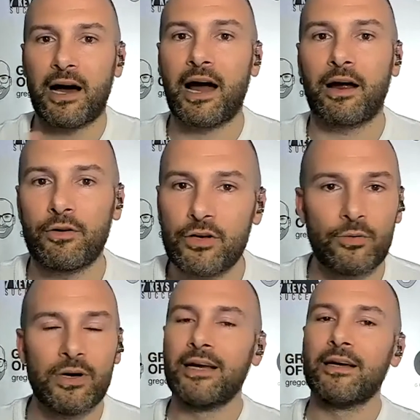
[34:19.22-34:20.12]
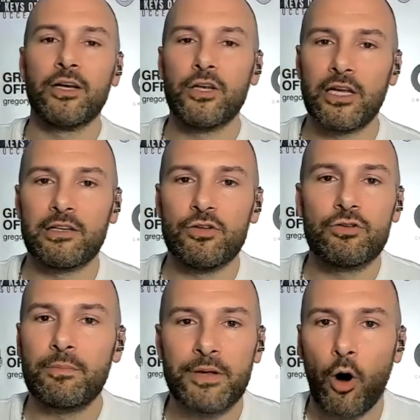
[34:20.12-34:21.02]
to hire you, it, you
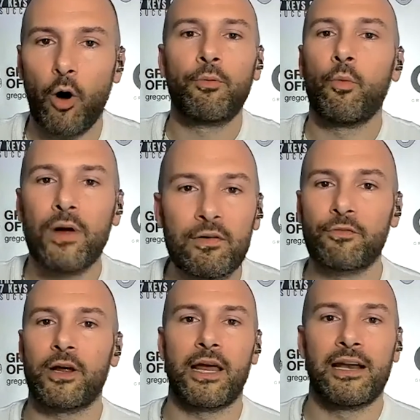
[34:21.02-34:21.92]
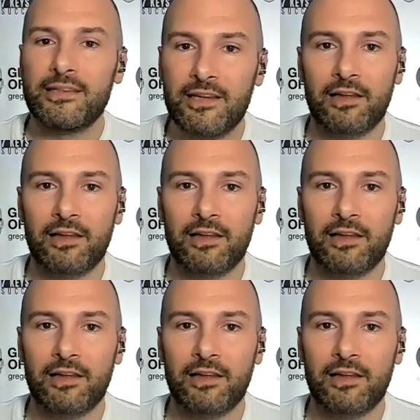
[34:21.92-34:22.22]
could be Oprah Winfrey and it